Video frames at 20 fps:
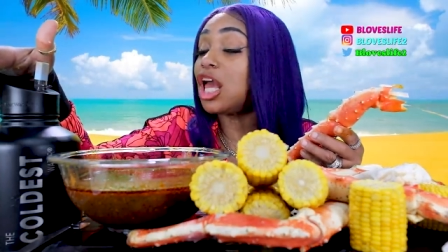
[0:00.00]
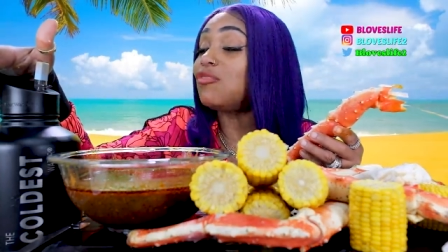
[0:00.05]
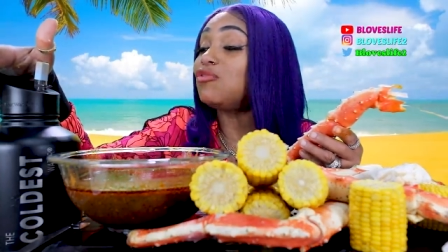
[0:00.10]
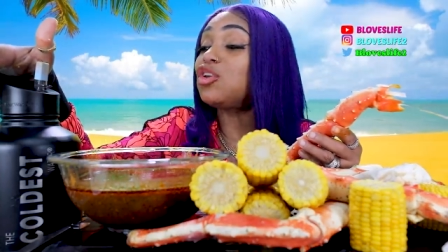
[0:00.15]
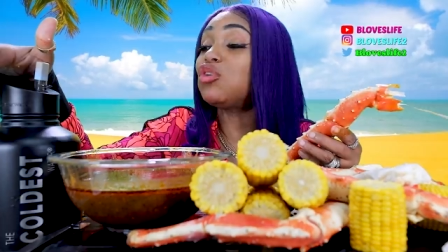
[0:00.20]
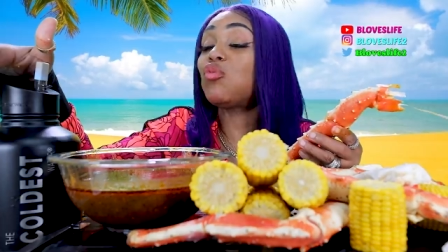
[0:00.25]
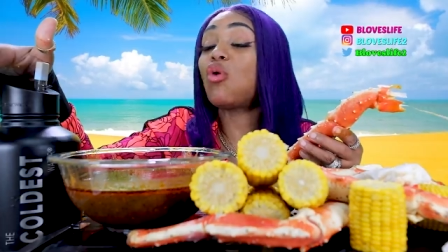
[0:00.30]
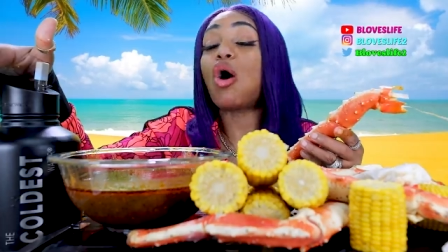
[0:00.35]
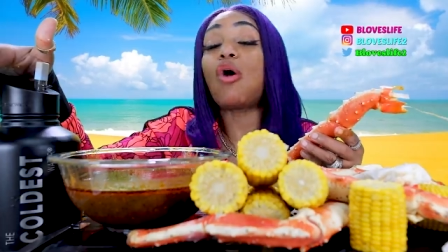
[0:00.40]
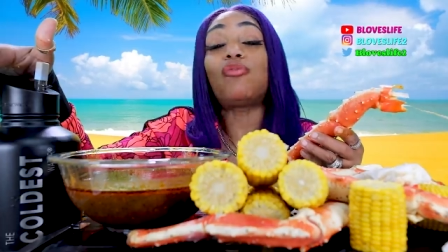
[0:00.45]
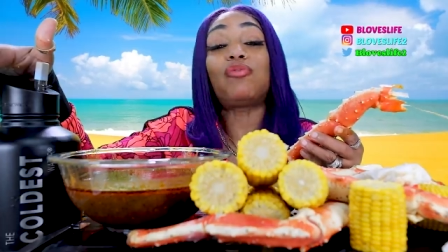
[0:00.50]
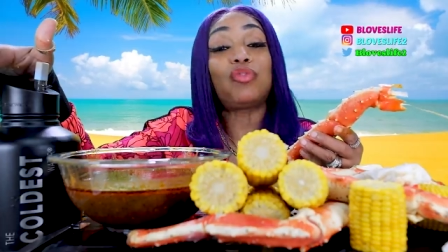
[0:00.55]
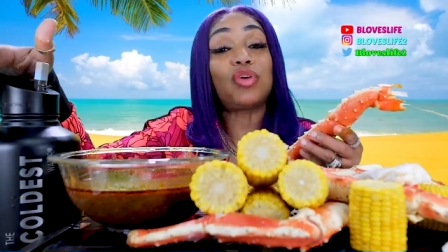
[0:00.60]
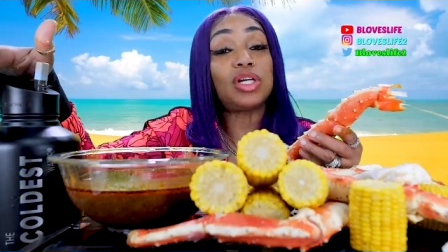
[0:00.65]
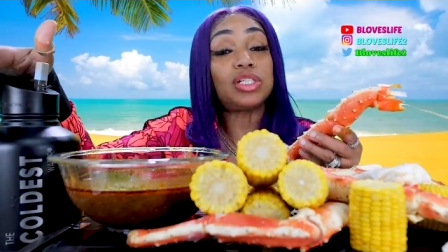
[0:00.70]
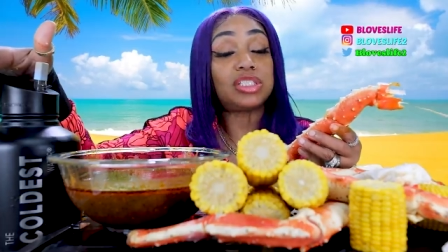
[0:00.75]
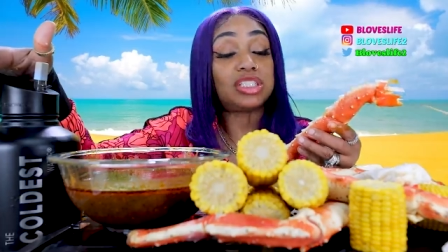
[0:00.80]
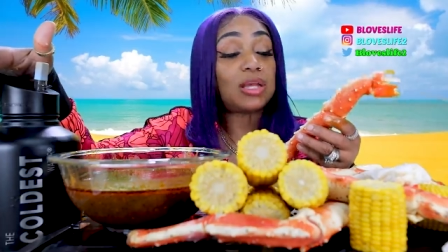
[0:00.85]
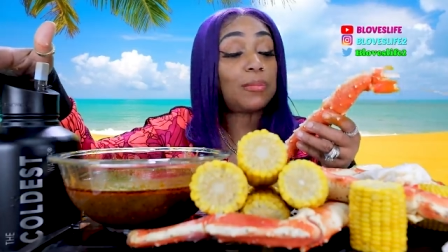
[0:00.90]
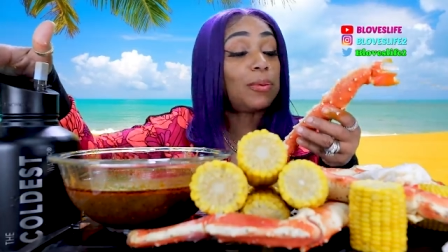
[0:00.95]
If you want
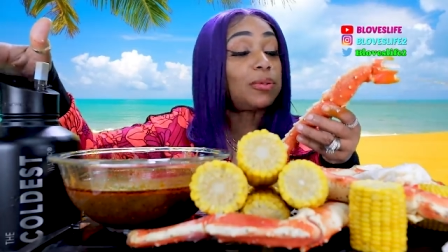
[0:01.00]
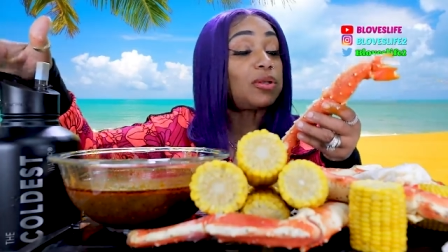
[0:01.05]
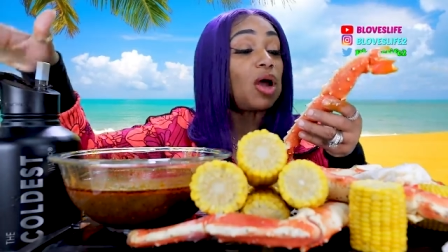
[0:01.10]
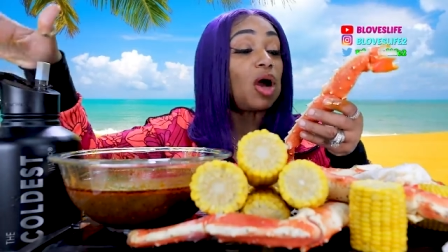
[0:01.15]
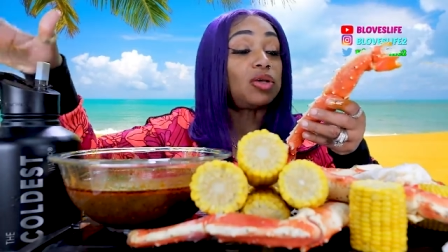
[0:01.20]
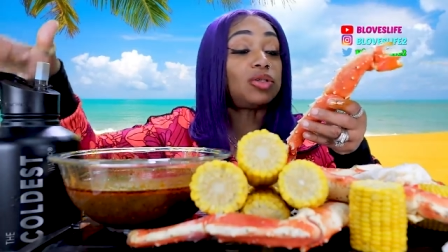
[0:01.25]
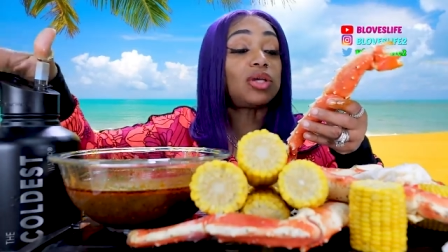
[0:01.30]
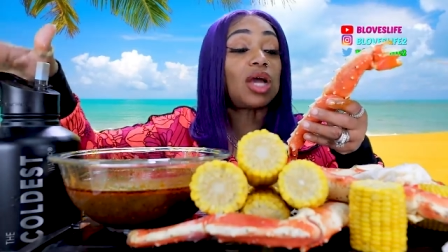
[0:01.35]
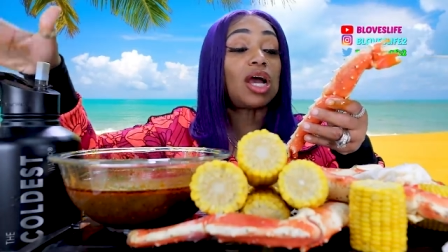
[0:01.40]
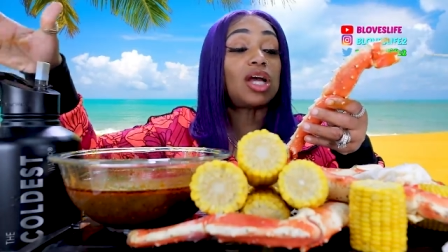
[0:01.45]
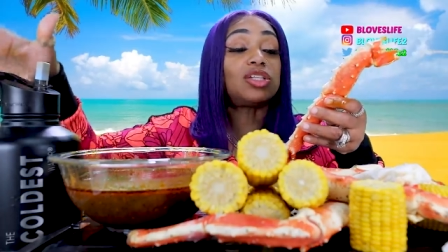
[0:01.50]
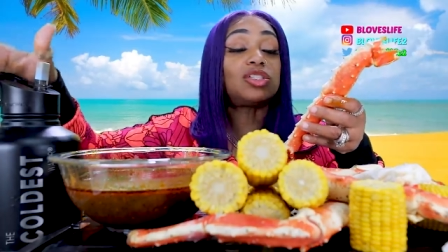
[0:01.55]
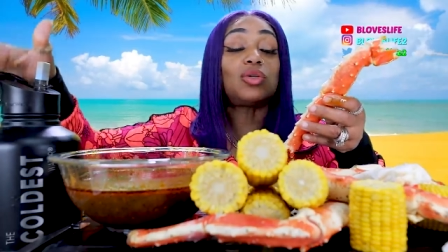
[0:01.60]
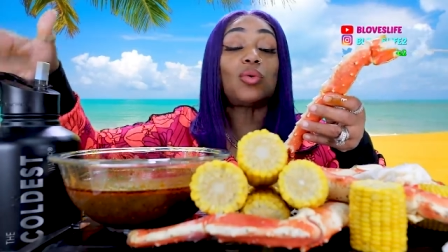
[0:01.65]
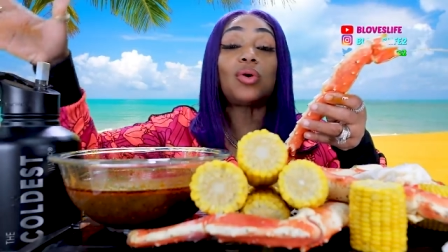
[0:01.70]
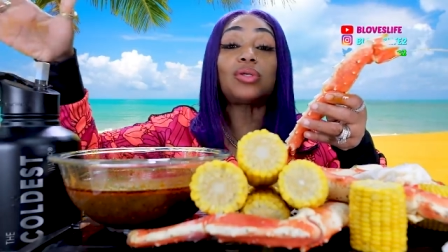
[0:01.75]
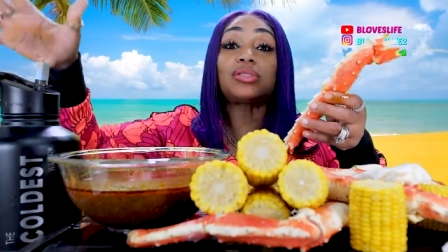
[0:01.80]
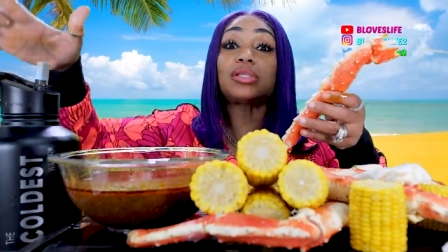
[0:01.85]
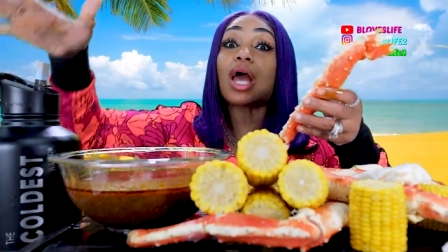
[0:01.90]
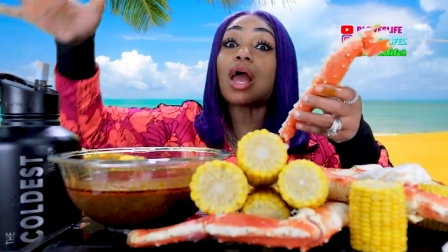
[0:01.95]
free shipping, all you gotta
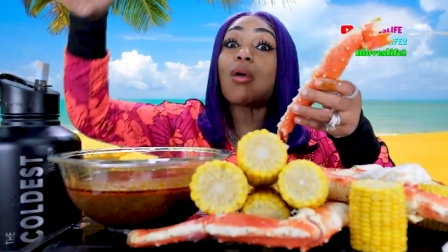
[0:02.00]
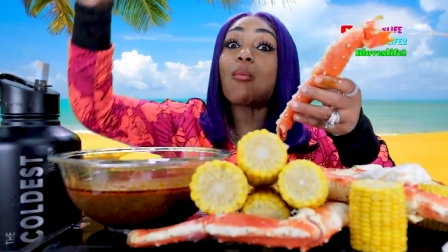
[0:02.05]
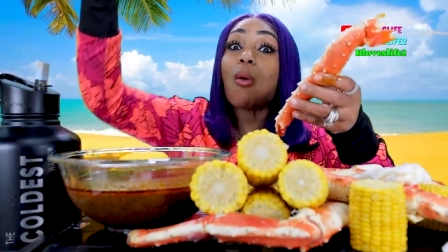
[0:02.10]
do is say